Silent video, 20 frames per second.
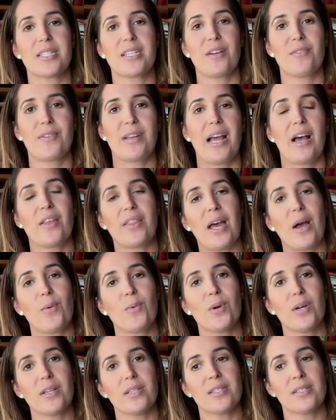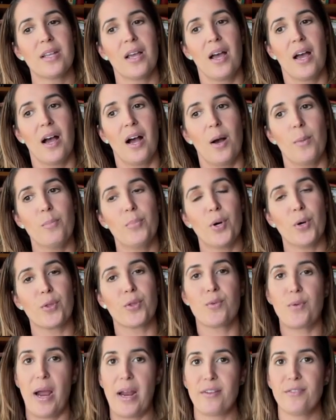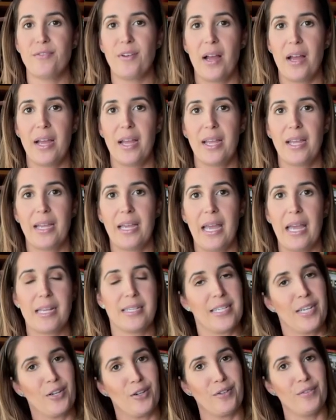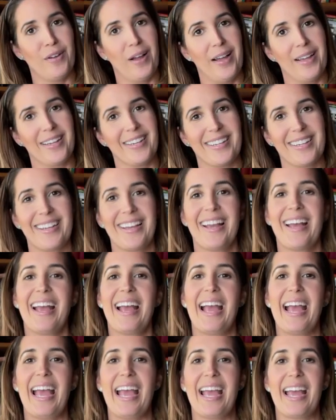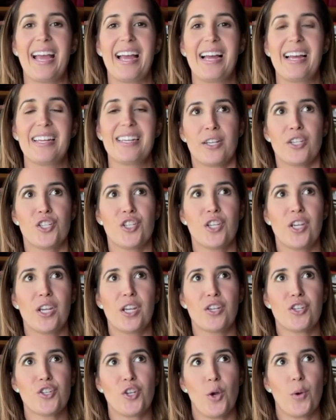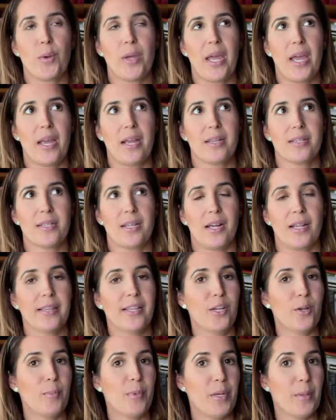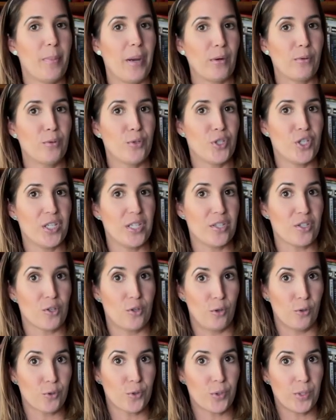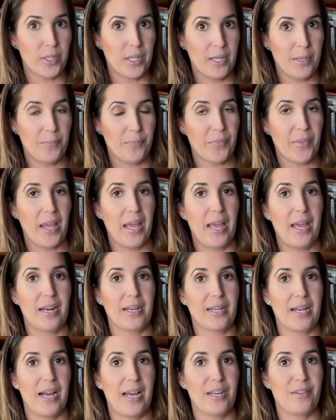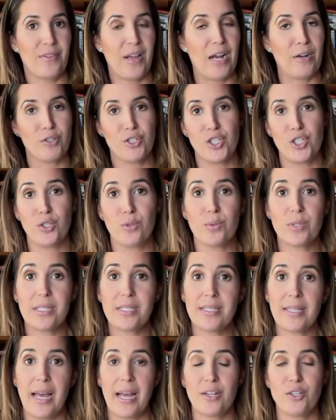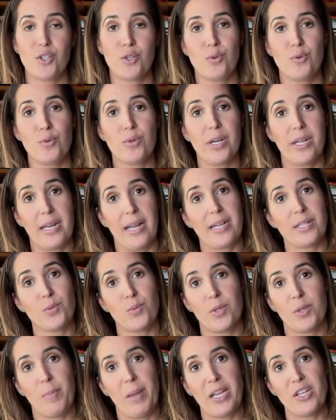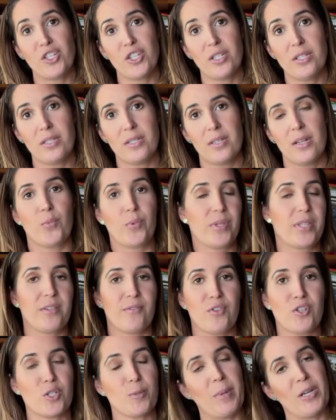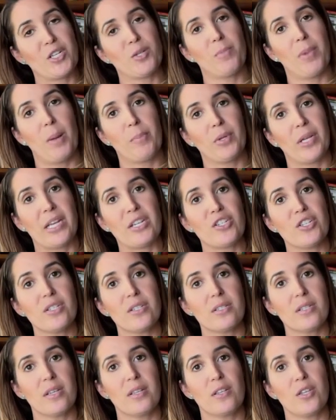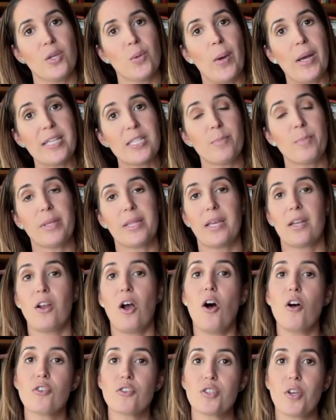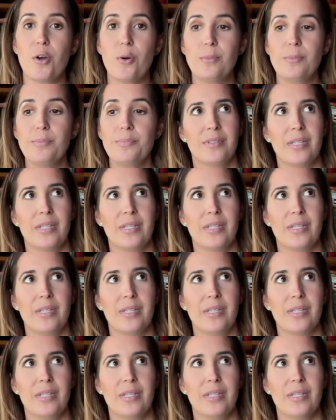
stuff, and how that was both gratifying and terrifying. And she showcased a little bit about who she is culturally and kind of how she uses that to connect with patients, with diverse patient populations in the U S, but then also